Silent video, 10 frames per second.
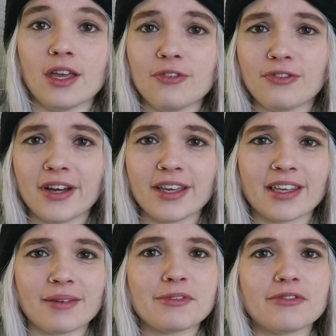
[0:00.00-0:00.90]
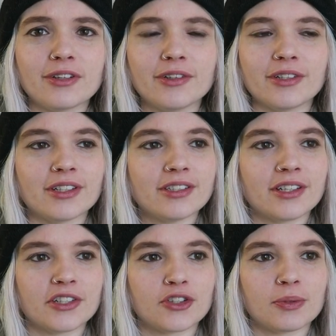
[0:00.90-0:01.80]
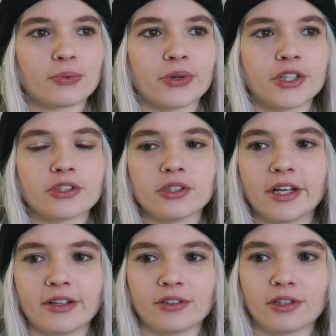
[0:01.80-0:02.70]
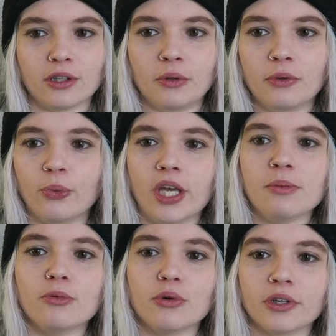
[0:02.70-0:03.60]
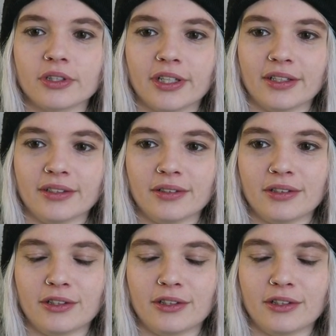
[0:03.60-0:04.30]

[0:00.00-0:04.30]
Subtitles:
If I can be very honest, I shipped Rachel and Chloe way more than